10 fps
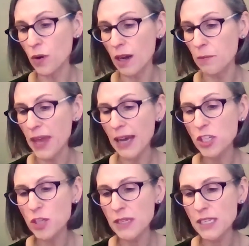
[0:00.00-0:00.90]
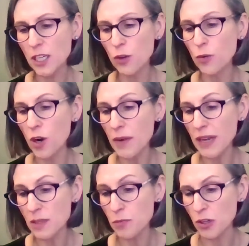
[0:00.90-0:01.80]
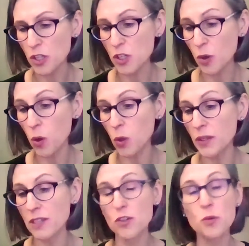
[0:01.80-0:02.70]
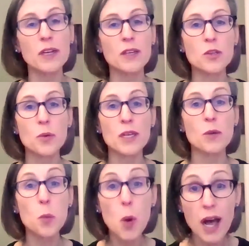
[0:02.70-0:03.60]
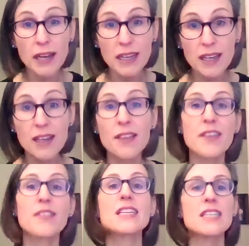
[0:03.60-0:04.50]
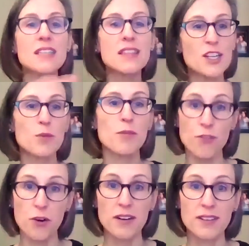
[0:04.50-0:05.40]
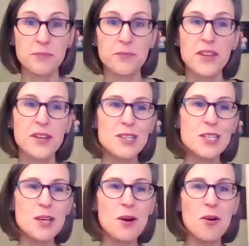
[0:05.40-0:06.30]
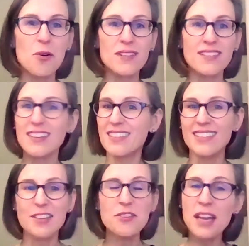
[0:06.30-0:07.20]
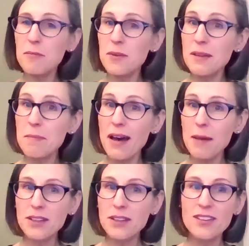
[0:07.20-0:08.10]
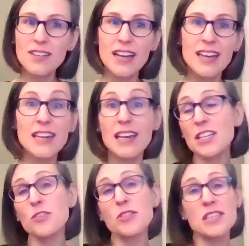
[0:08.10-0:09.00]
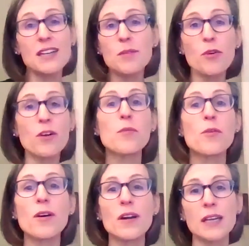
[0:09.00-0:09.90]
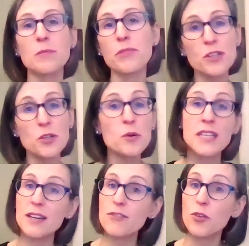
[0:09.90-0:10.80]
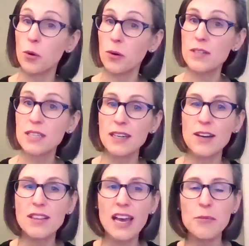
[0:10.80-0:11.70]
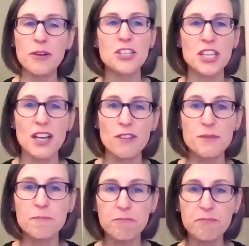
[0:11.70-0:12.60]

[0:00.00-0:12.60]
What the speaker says: LGBTQ romance books sold in 2021 than they did the year before. So you get really popular, and you're seeing them more and more in bookstores and of course on our library shelves.